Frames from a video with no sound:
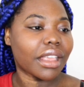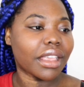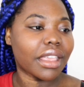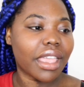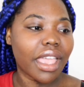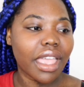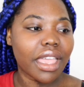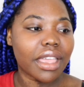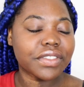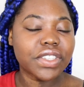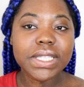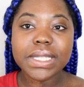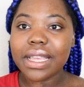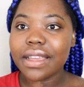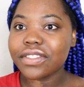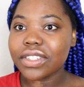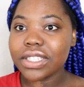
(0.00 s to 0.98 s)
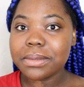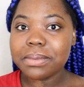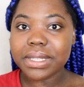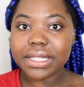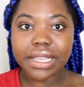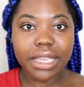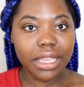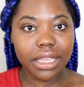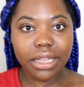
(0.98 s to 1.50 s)
Yeah, I've just been
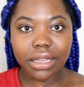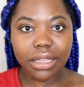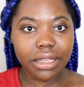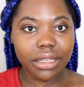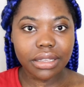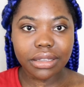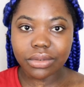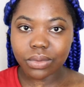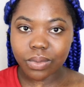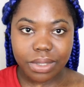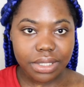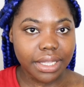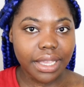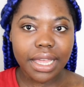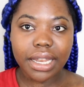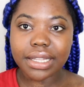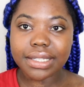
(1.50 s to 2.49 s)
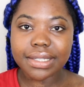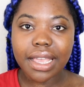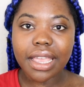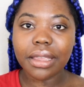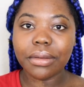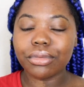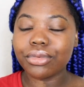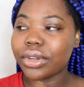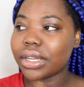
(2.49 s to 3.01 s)
taking it one day at a
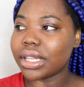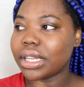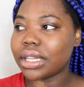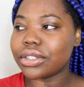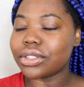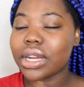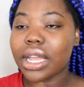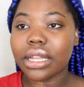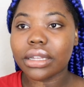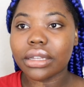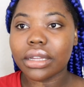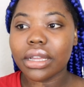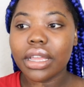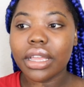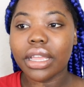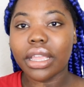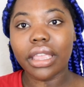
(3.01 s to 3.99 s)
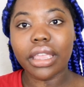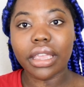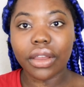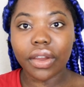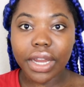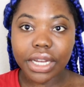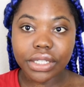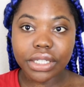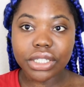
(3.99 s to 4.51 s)
time, really, trying to get a
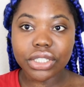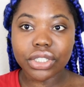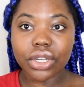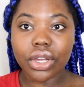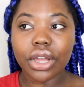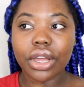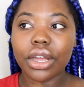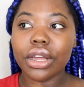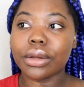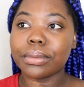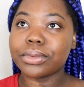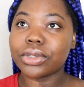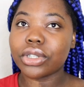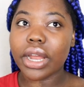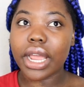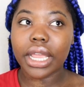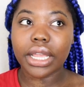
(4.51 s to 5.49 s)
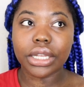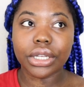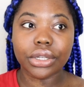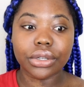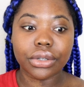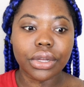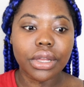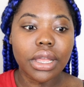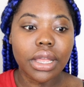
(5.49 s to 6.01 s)
graduate job, trying to
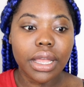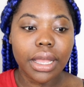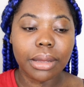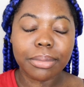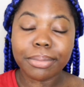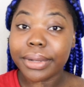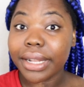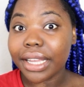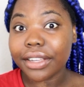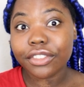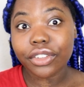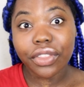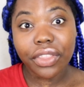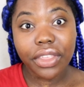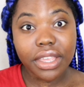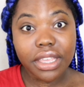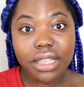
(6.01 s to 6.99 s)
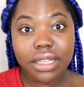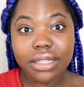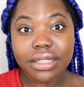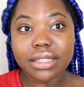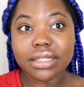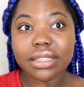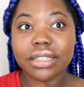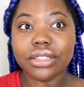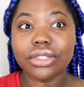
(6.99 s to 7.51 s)
apply for
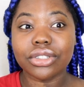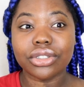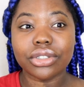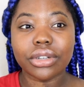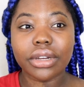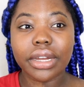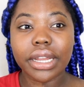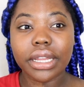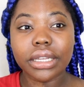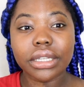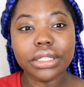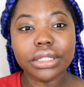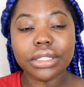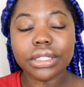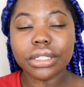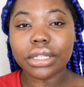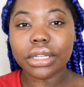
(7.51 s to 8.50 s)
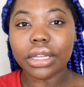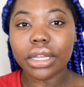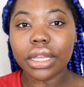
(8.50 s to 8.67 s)
things and trying to